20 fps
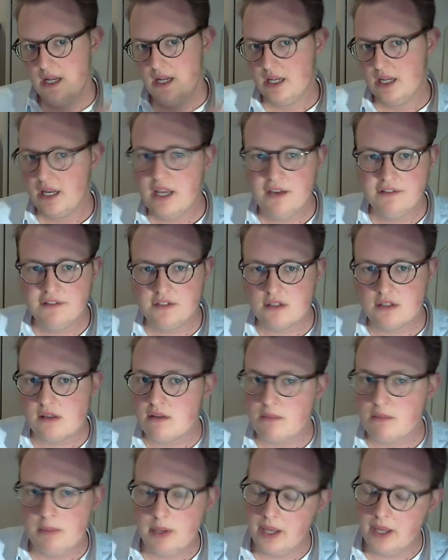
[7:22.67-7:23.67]
left in
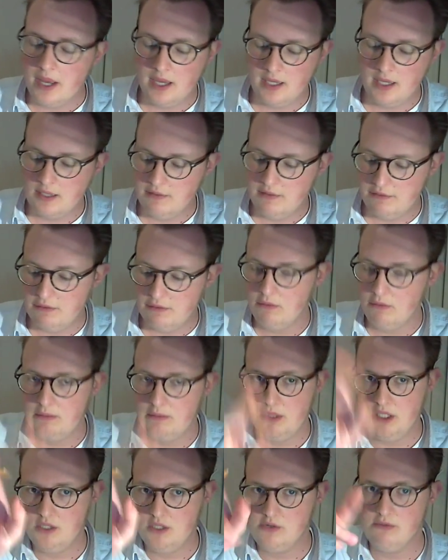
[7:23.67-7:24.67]
the pack for
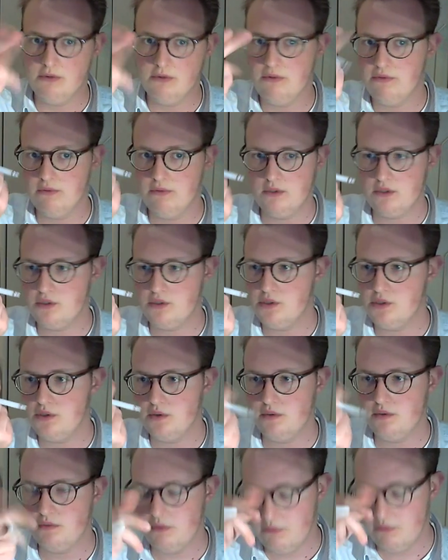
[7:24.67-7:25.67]
me to do
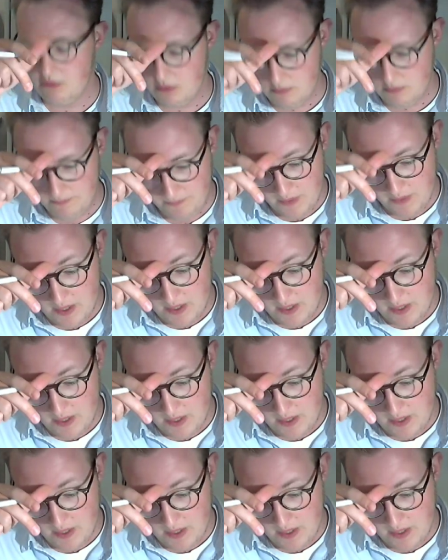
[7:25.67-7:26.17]
the review.